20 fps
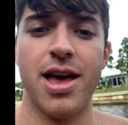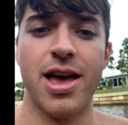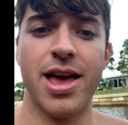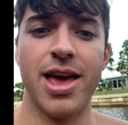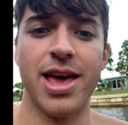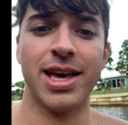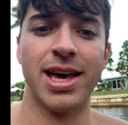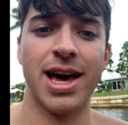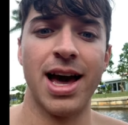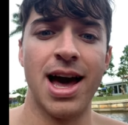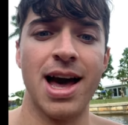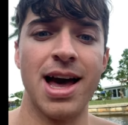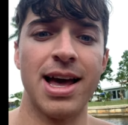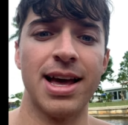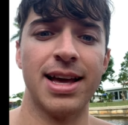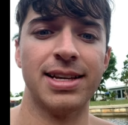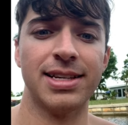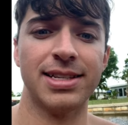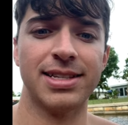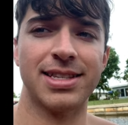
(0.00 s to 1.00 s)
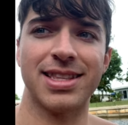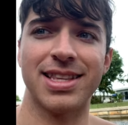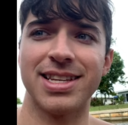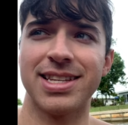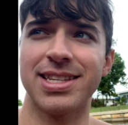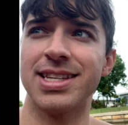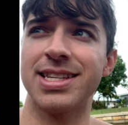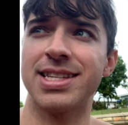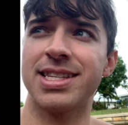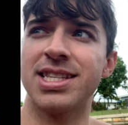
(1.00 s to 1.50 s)
Hey guys,
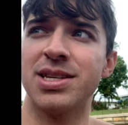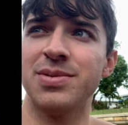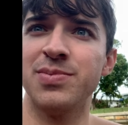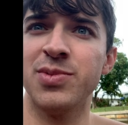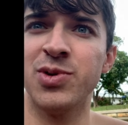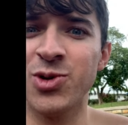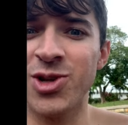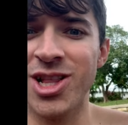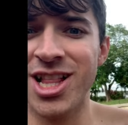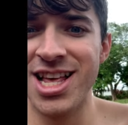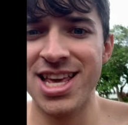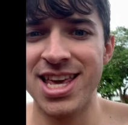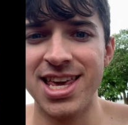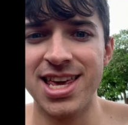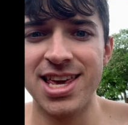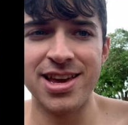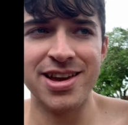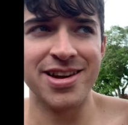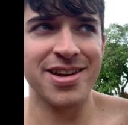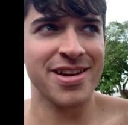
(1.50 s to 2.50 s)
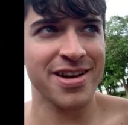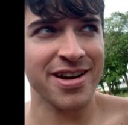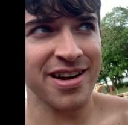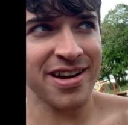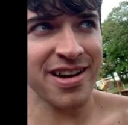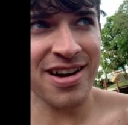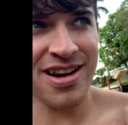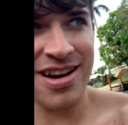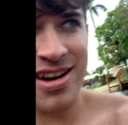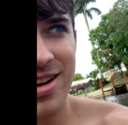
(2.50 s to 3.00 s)
this is Tamula
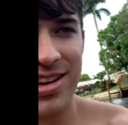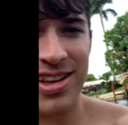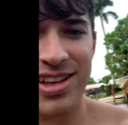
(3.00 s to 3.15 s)
here.